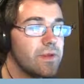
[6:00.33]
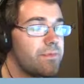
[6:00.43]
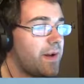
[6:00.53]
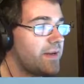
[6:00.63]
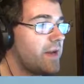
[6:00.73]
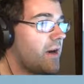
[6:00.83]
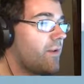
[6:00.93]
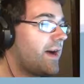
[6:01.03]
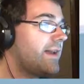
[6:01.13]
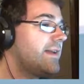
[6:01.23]
But you know
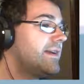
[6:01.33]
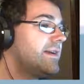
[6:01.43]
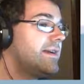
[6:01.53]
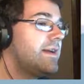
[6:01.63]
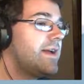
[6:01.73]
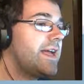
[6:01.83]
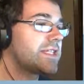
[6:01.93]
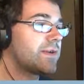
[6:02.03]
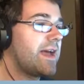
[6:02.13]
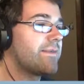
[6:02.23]
what?
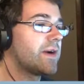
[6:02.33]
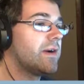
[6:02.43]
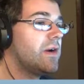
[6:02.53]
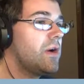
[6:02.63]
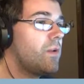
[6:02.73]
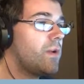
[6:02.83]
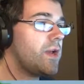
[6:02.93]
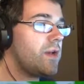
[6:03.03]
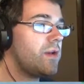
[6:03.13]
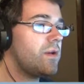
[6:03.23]
It's whatever.
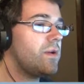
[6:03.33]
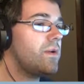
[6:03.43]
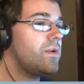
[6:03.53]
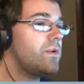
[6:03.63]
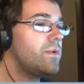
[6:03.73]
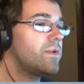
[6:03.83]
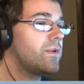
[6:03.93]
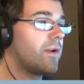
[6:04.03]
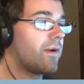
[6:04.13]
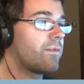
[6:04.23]
Whee!
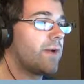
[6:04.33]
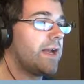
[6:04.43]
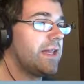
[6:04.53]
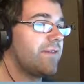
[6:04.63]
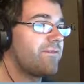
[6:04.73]
You are really